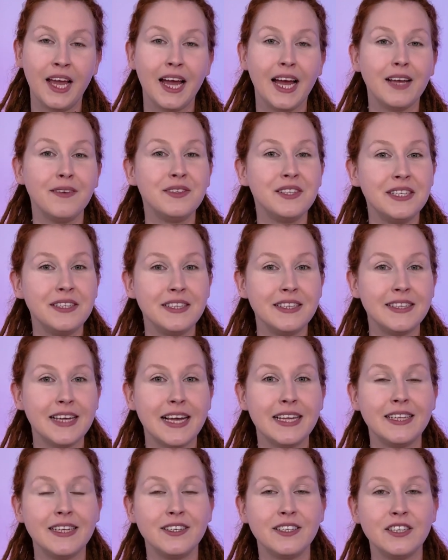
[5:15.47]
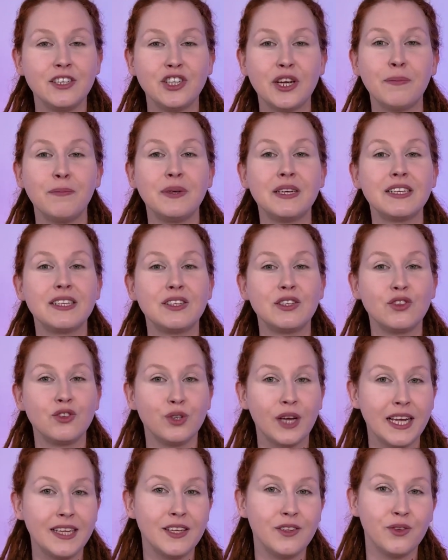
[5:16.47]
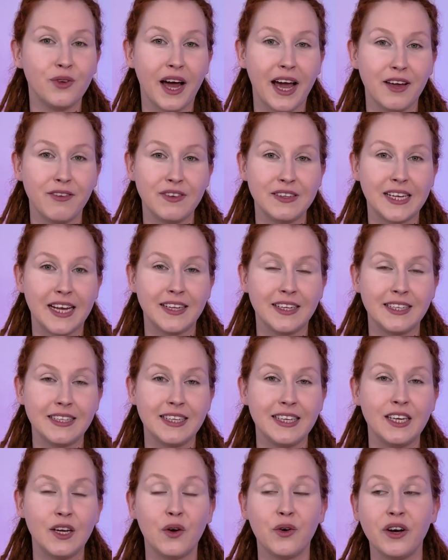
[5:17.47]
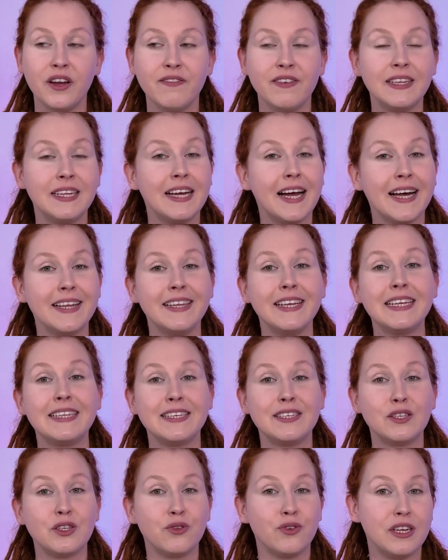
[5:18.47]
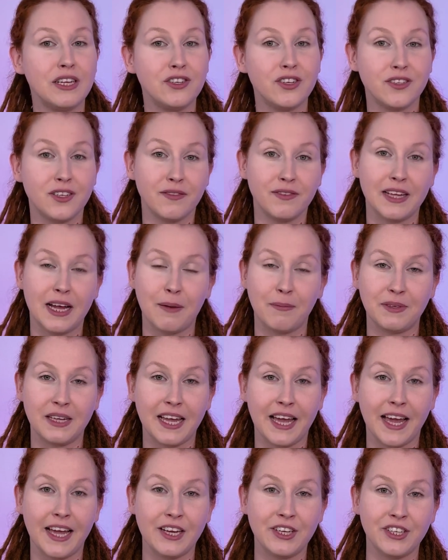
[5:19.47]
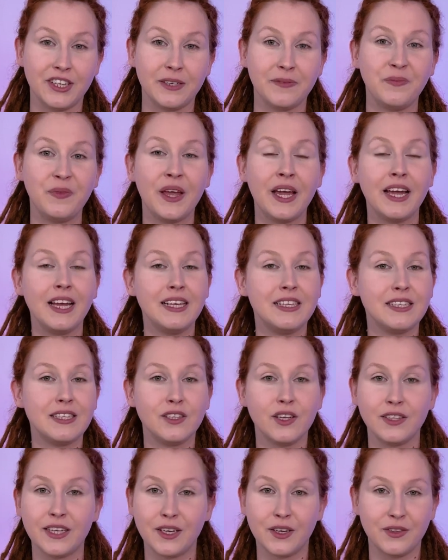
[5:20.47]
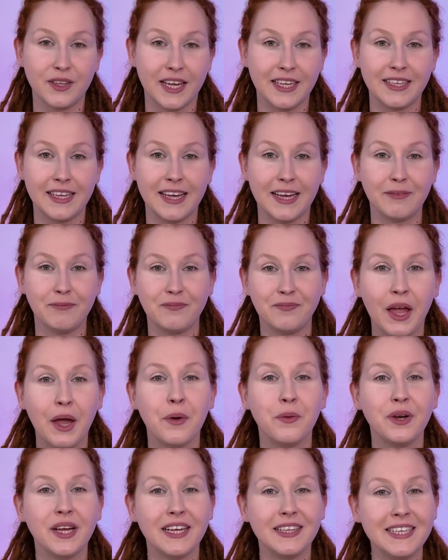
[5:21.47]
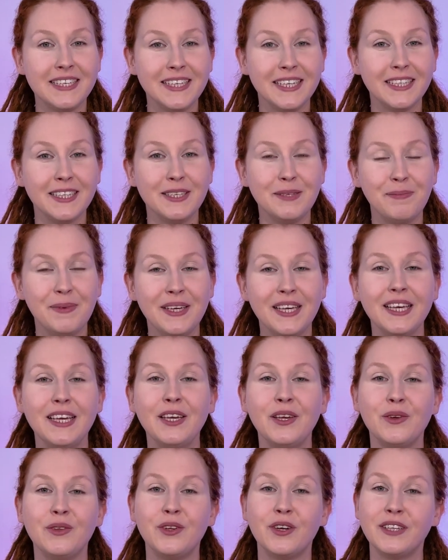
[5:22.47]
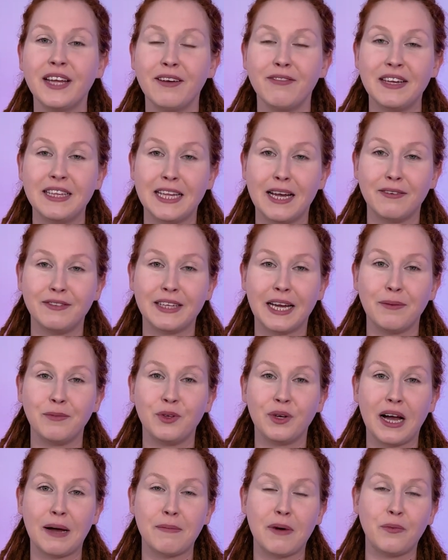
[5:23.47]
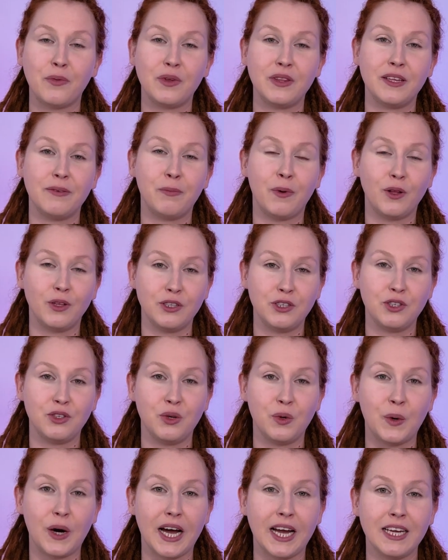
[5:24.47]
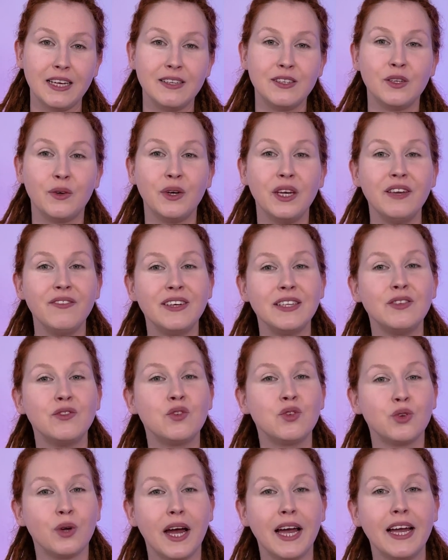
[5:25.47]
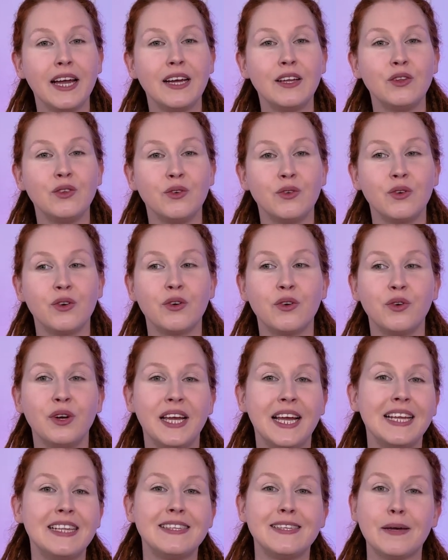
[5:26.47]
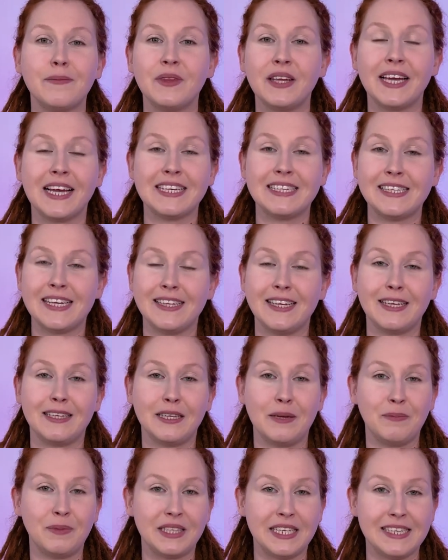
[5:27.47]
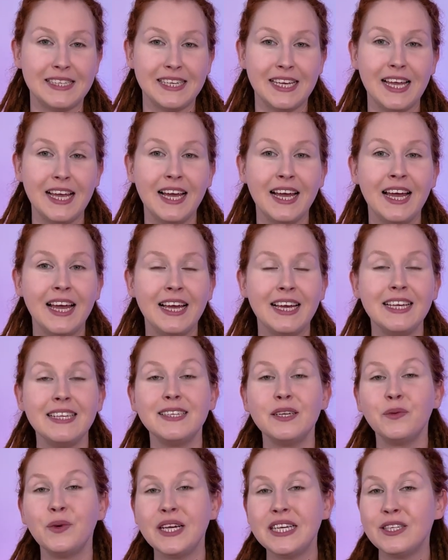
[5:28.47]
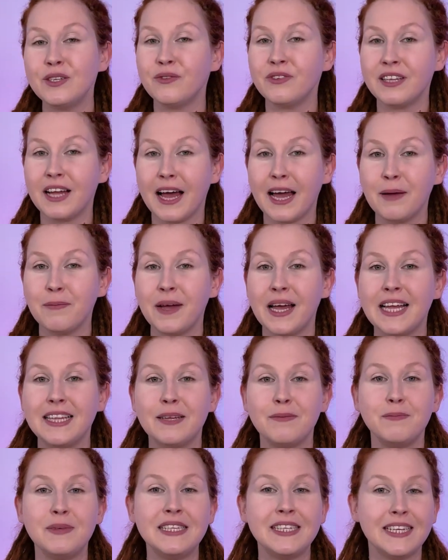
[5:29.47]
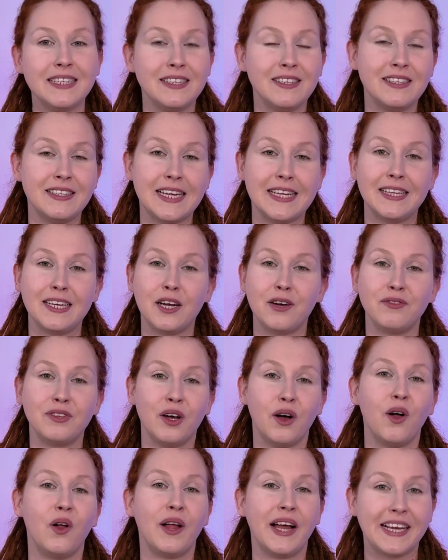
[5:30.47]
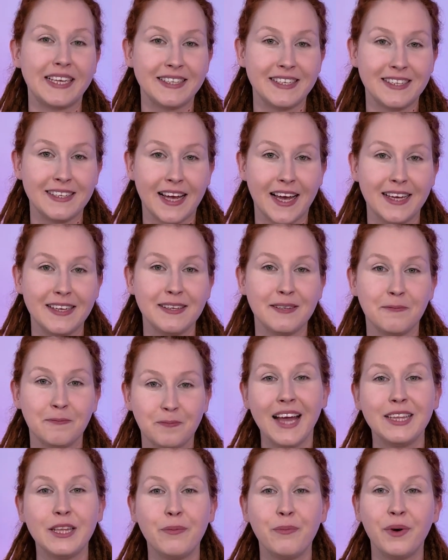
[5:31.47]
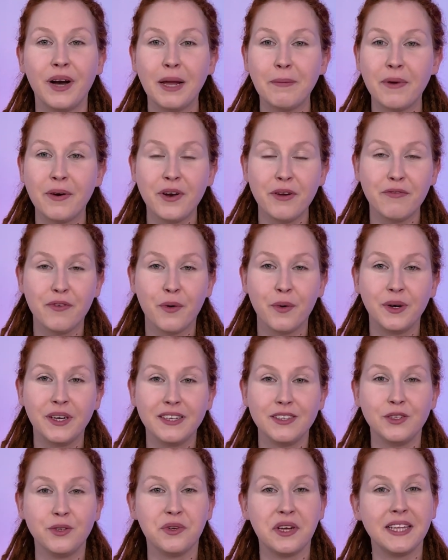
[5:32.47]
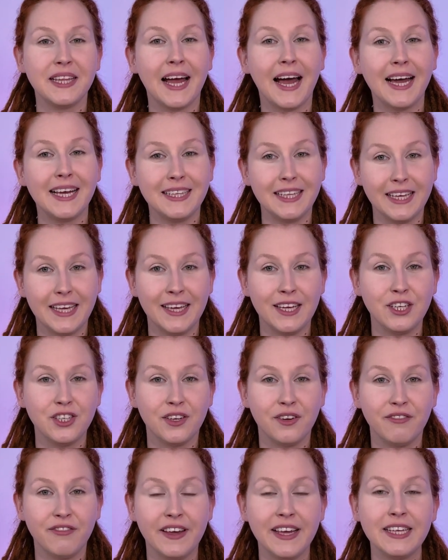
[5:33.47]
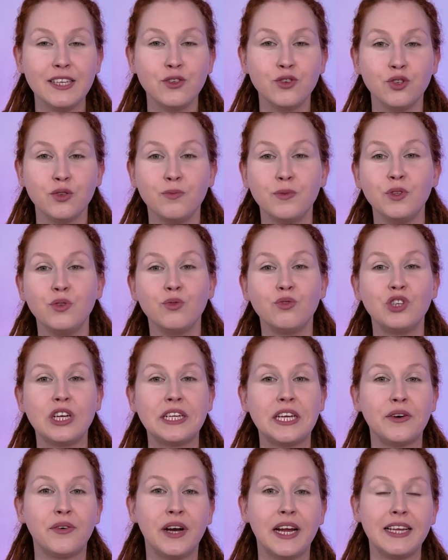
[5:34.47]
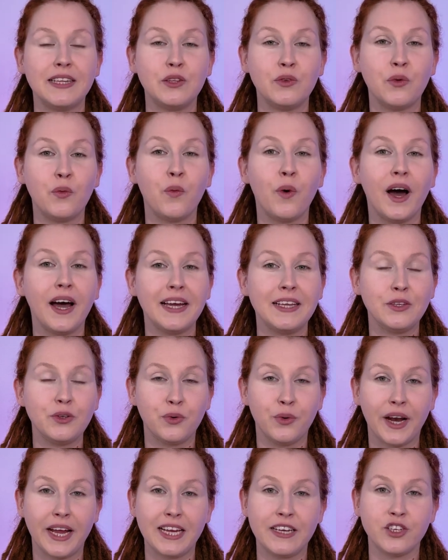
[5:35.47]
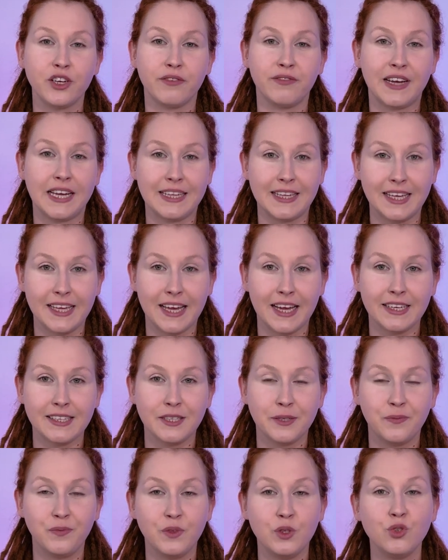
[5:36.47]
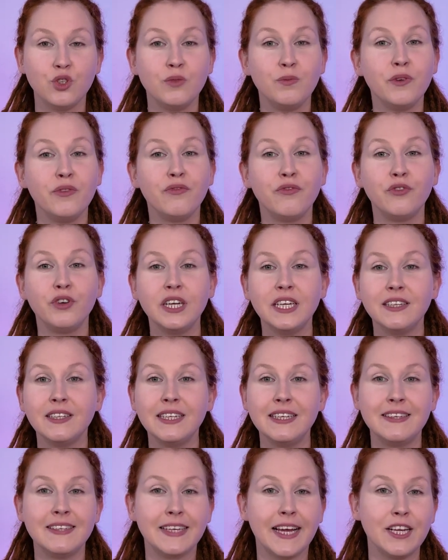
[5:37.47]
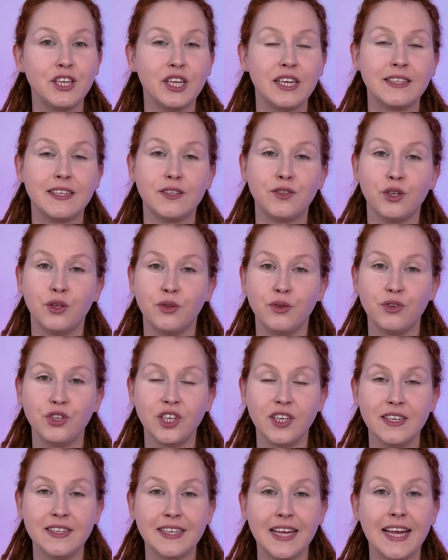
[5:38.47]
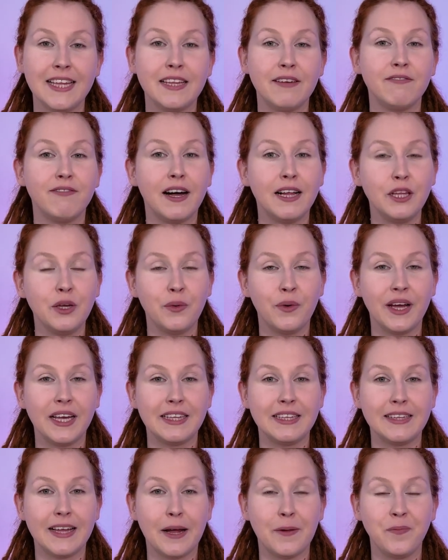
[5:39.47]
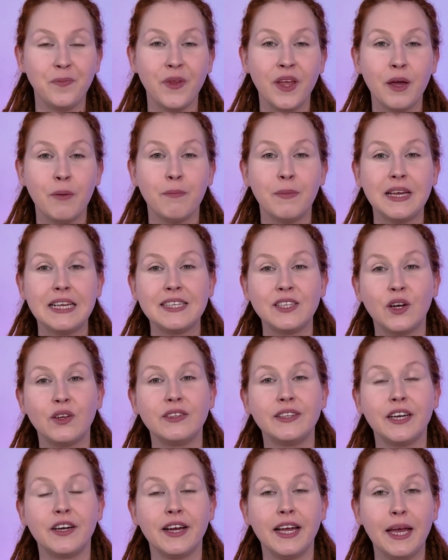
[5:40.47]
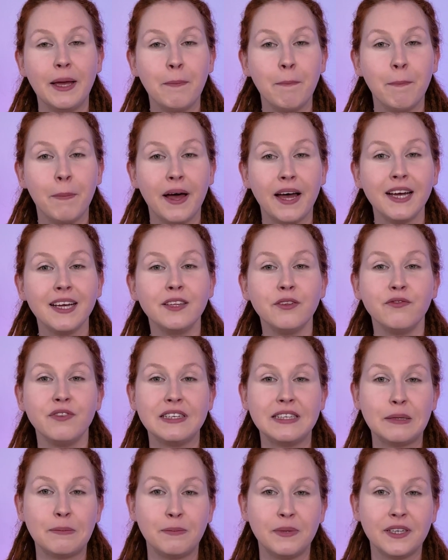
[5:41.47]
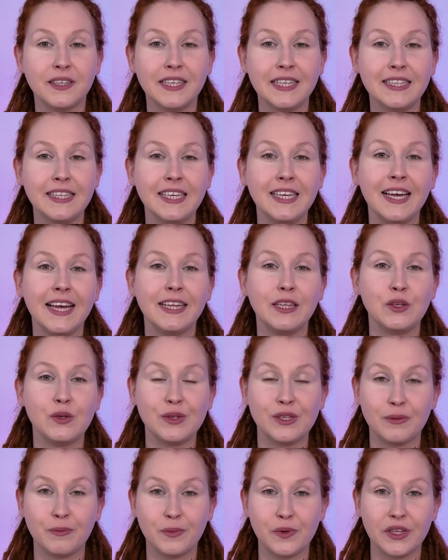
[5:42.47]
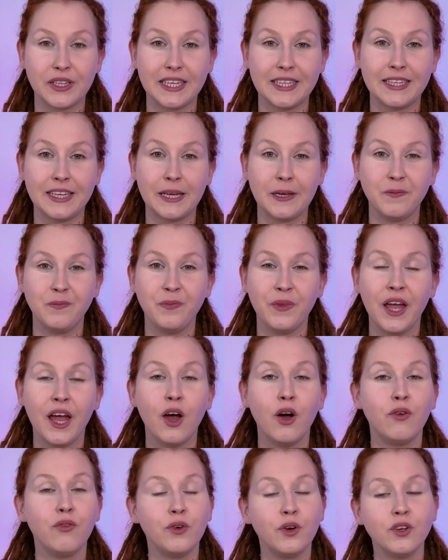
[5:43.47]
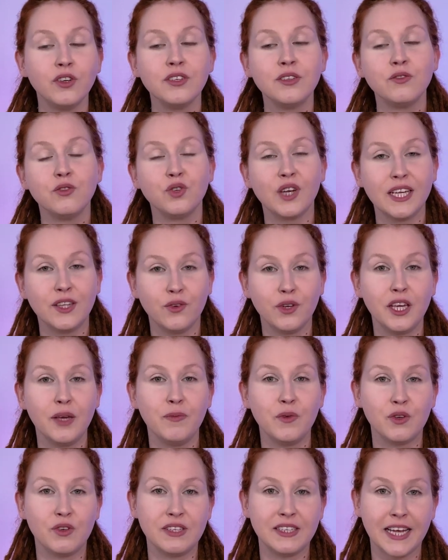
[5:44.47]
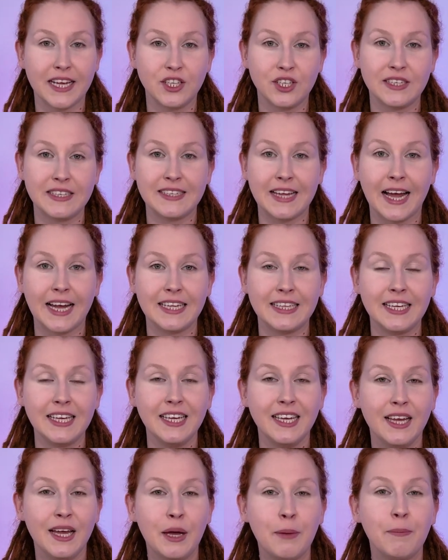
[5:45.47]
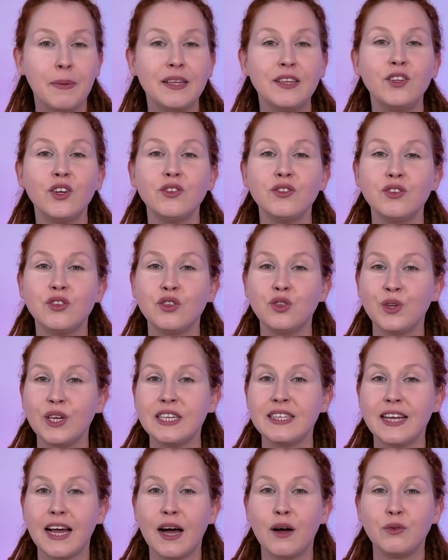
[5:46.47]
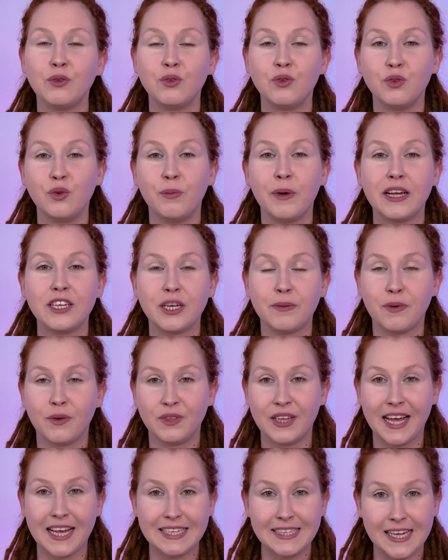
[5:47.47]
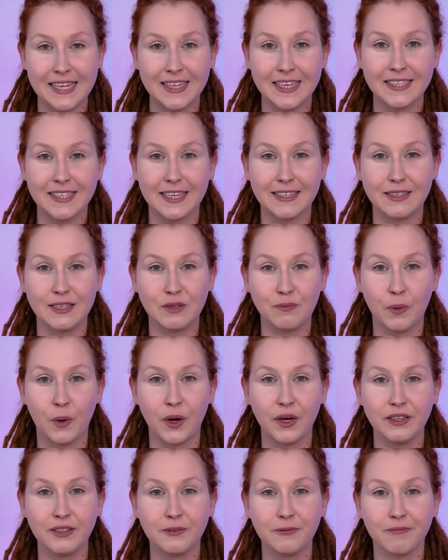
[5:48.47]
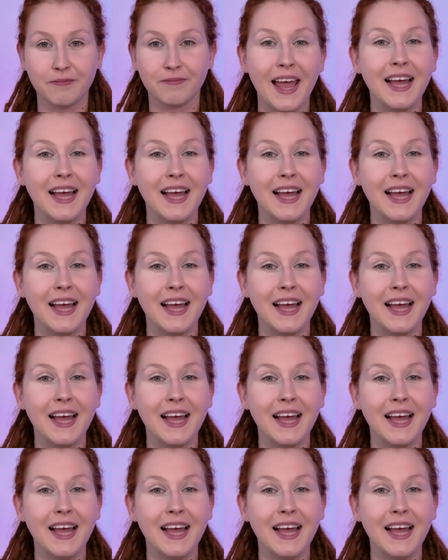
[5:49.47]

I've seen designers jumping straight into high fidelity or even cutting the screenshots of the application. It's not a good idea. Realistically speaking, you don't have enough time to come up with the polished UI, so even trying to create something aesthetically pleasing is a waste of time and a misunderstanding of the whole exercise. The primary focus during the ideation phase should be to generate the wide range of ideas. You should be freely sketching the solutions and evaluate them based on their impact, feasibility, and usability. Of course, try to keep your sketches tidy, but don't stress out too much about the aesthetics at this point.